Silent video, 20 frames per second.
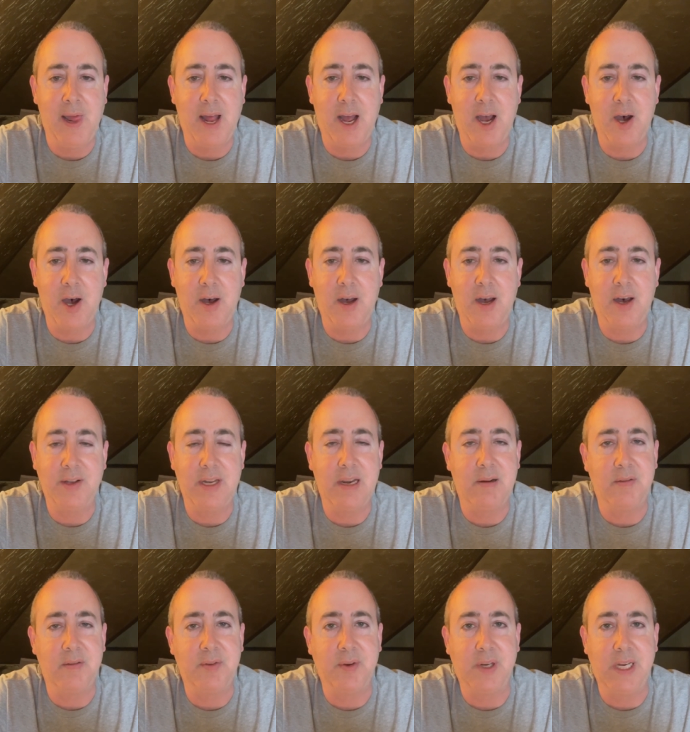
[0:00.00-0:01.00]
I'll
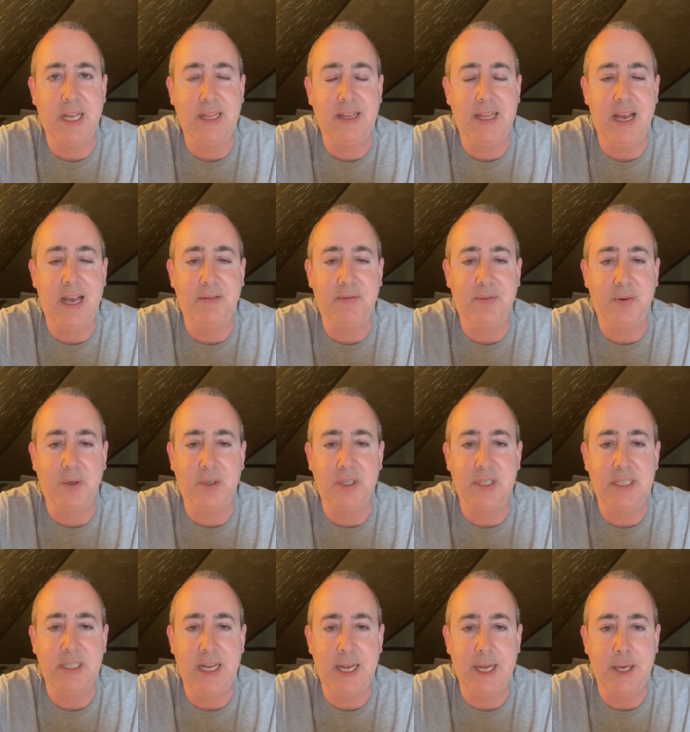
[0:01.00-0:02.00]
never forget that
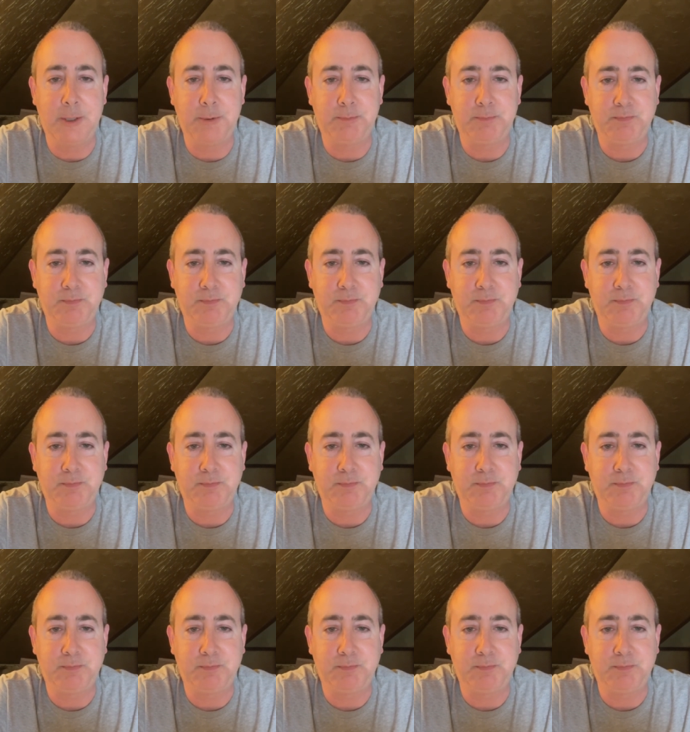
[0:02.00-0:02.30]
first sale.